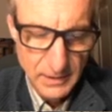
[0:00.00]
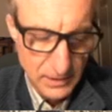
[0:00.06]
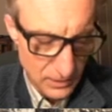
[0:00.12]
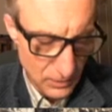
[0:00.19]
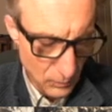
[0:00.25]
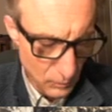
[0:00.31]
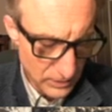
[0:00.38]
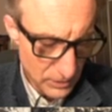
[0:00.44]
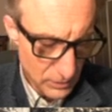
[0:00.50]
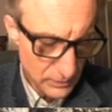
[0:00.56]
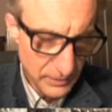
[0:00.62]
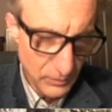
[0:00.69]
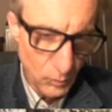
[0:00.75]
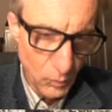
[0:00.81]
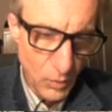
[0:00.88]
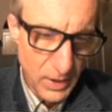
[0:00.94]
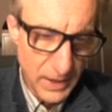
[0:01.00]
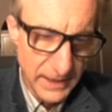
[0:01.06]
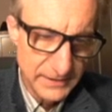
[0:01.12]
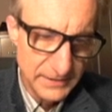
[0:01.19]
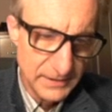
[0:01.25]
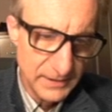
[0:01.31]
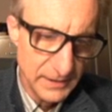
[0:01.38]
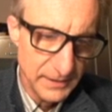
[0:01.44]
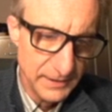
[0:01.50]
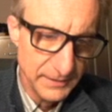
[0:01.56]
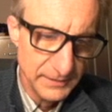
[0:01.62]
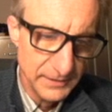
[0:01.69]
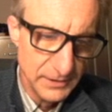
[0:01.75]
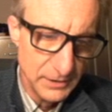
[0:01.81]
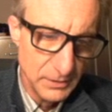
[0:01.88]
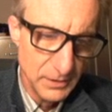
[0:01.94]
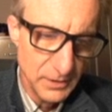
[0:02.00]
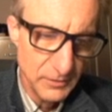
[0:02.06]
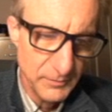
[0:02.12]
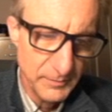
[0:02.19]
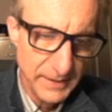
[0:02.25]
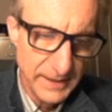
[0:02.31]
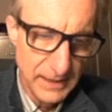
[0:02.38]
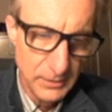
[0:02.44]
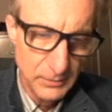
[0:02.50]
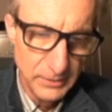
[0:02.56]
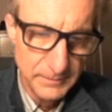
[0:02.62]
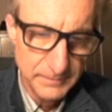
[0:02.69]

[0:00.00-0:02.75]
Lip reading: We know that watt is a unit of power,